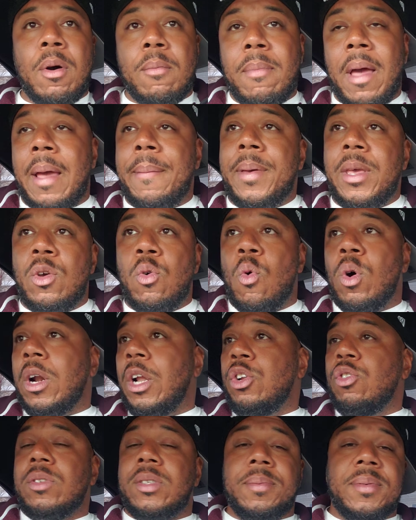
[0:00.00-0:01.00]
or maybe you want
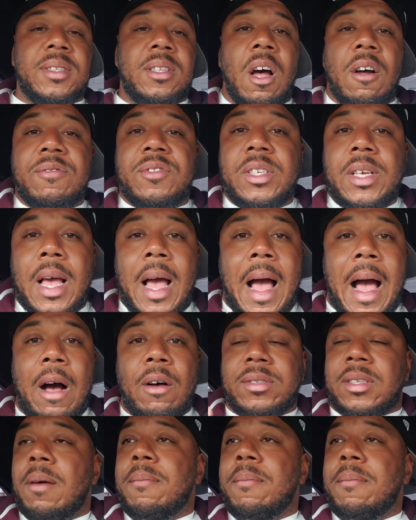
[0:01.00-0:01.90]
to do some stuff to your house.